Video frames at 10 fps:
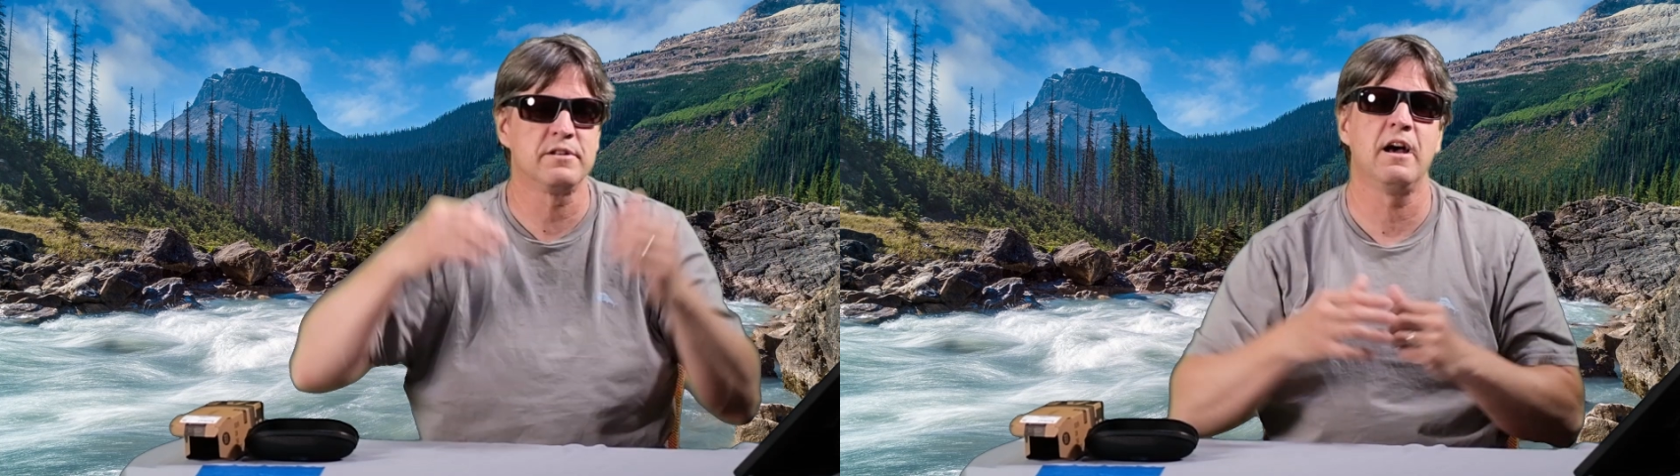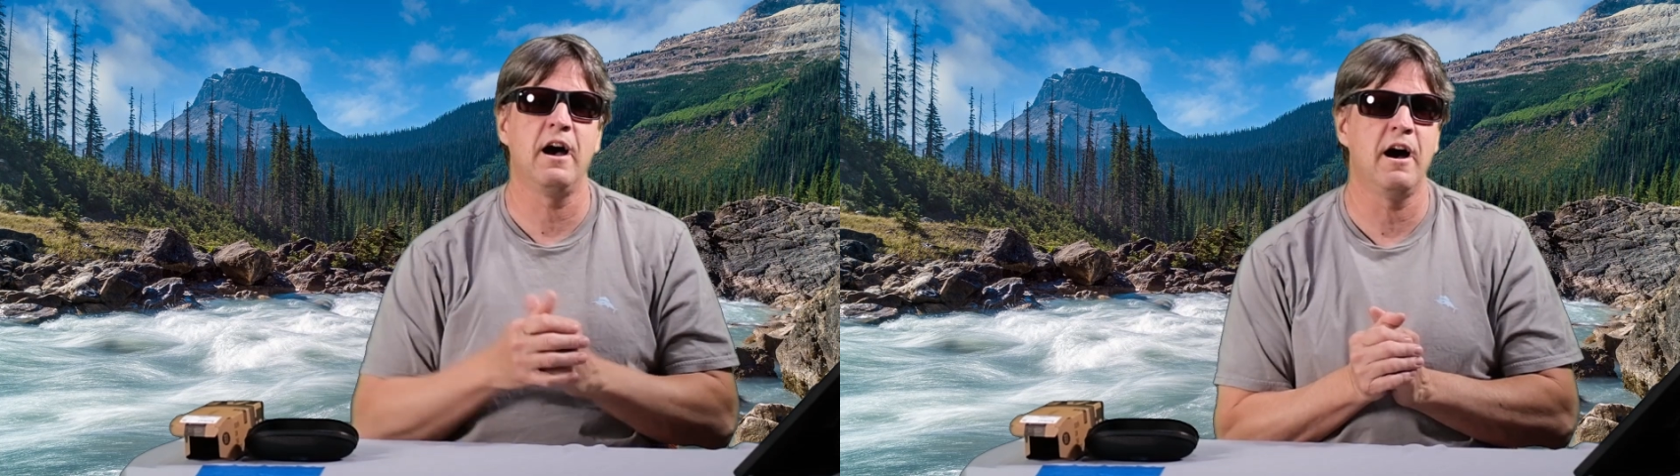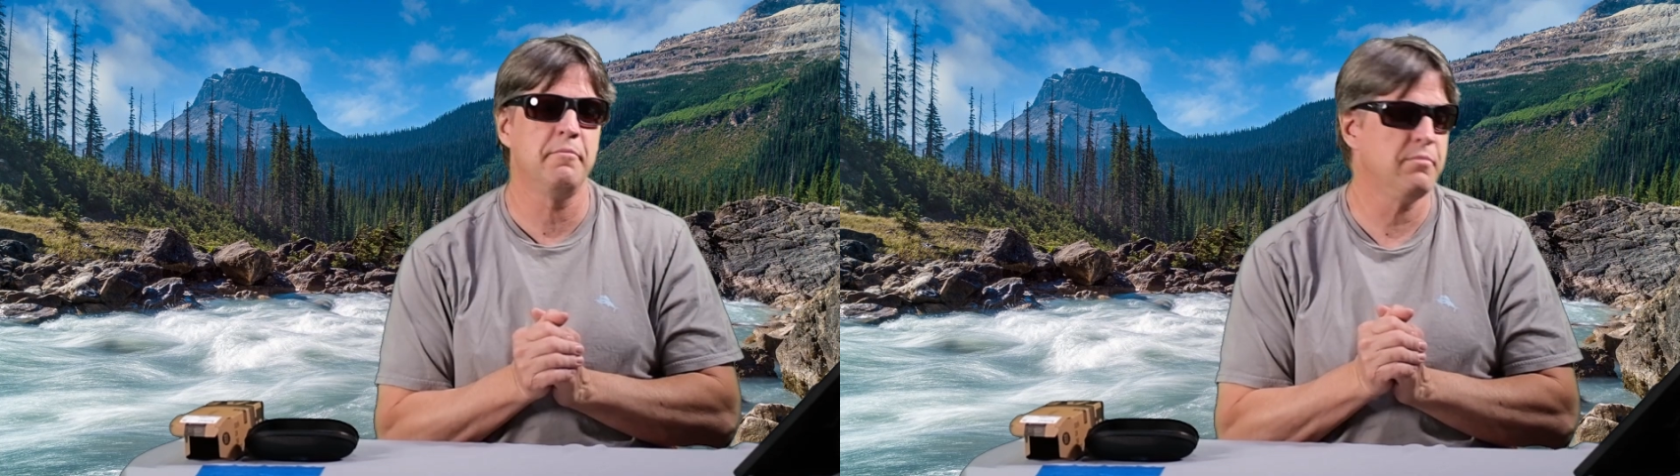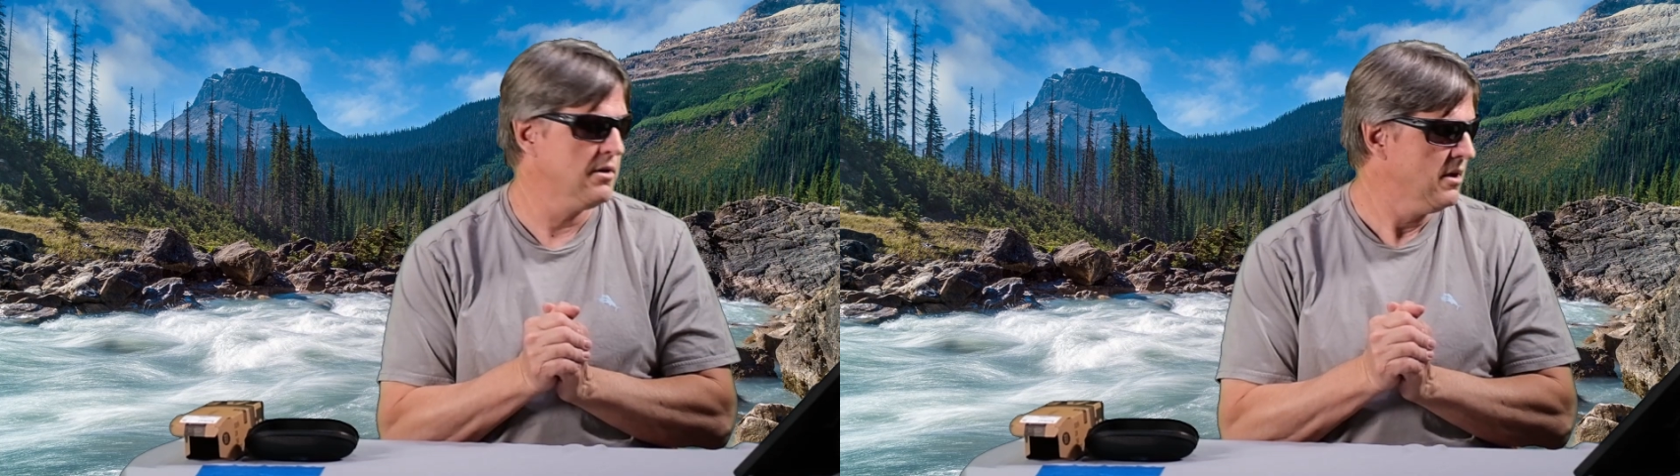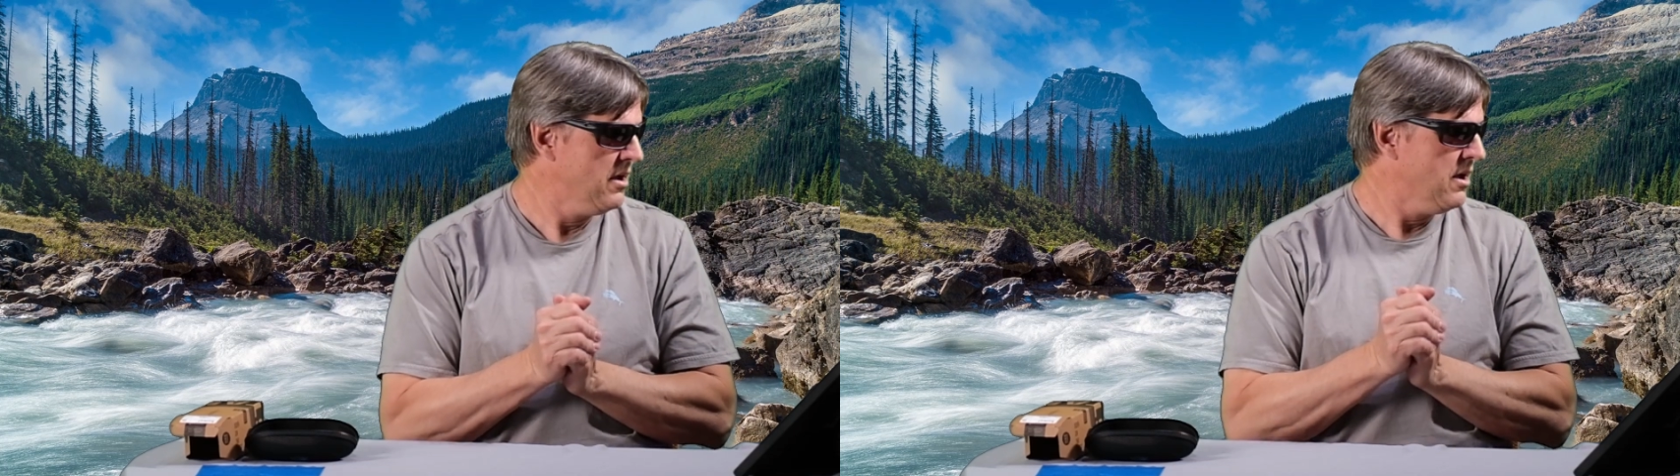top.
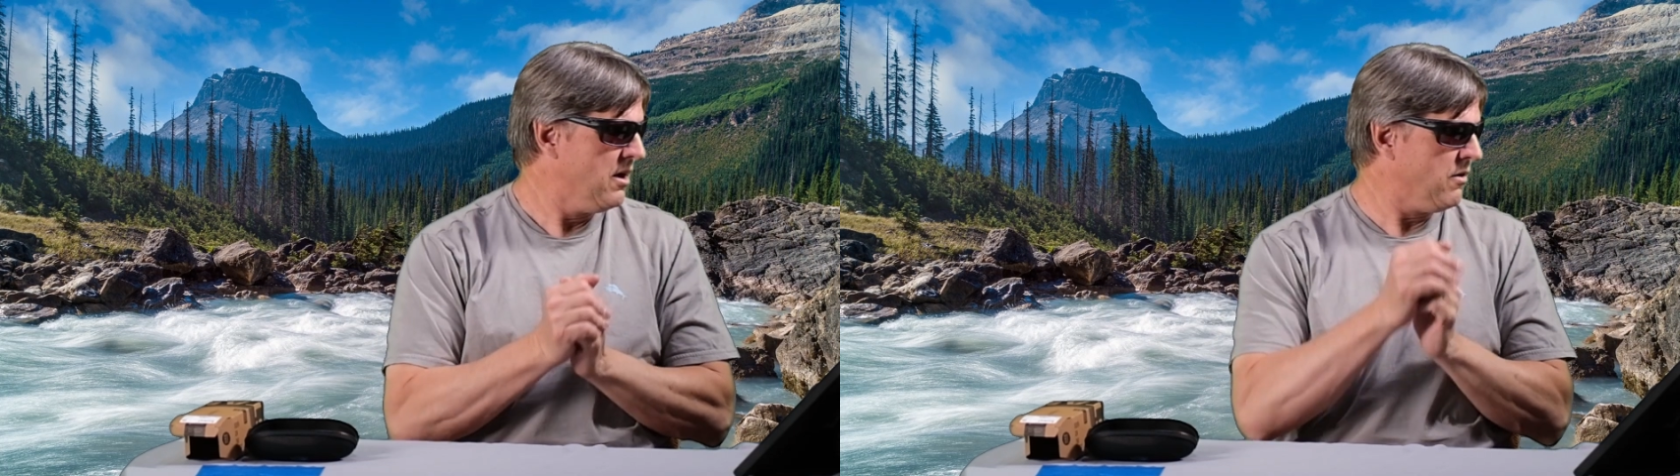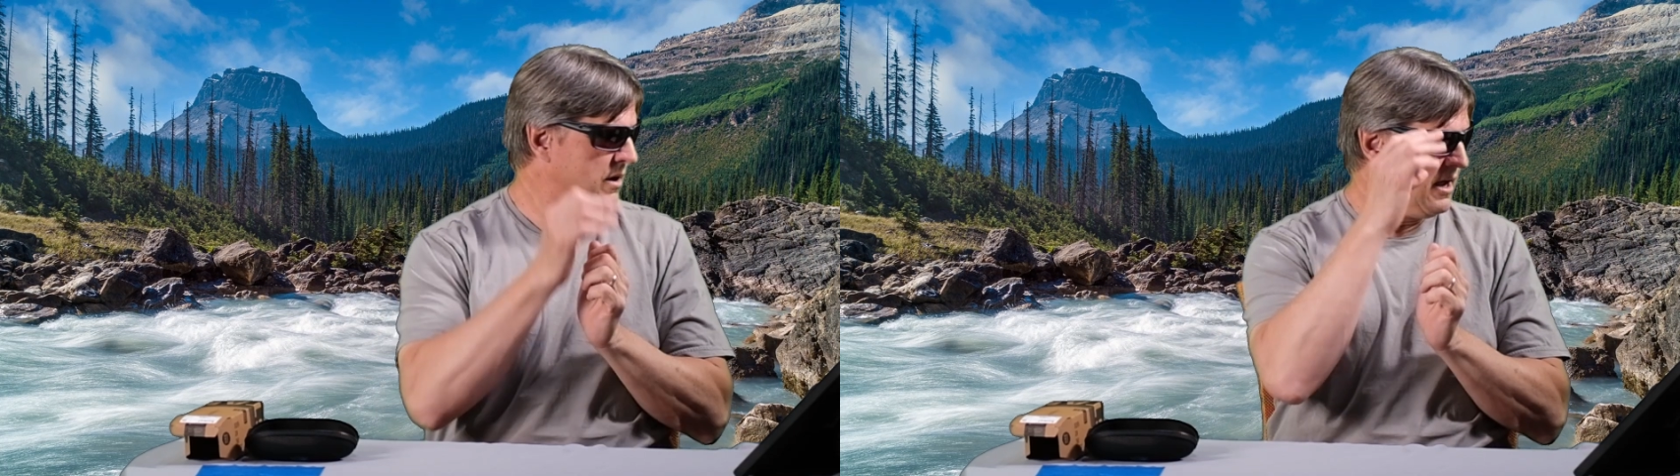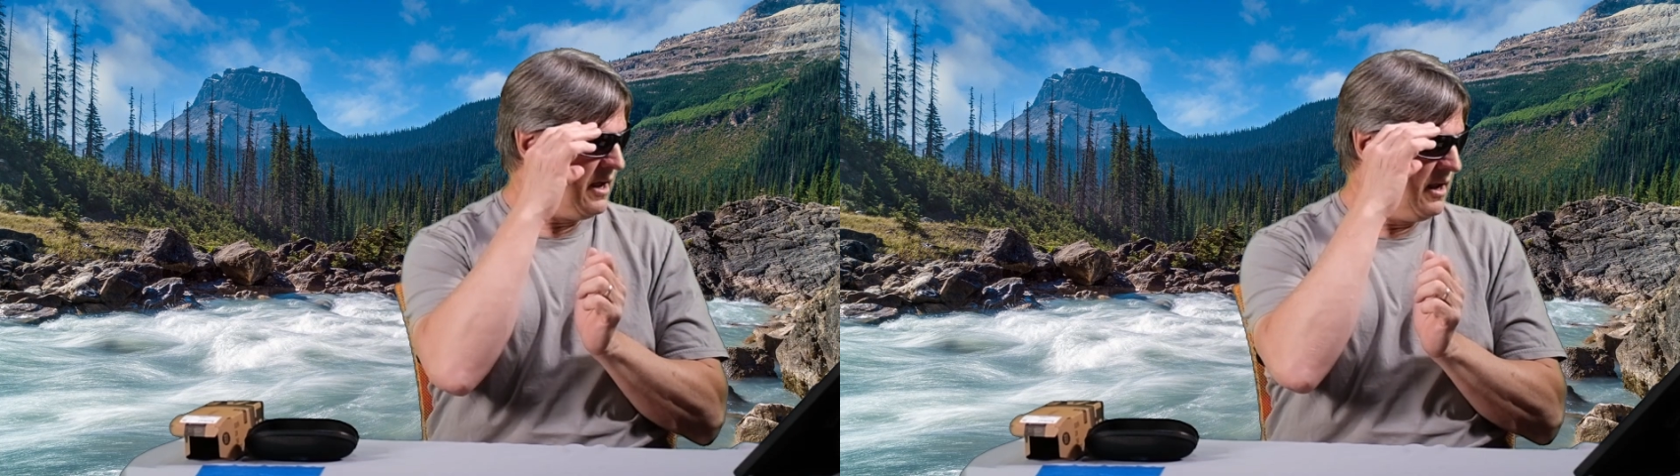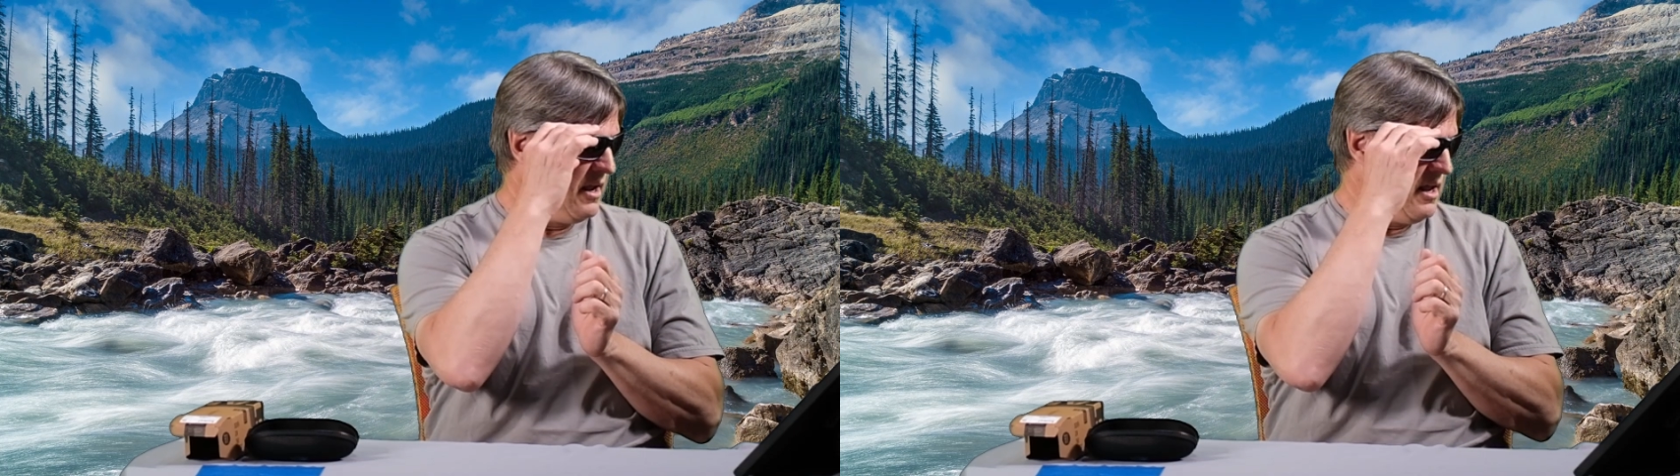Okay?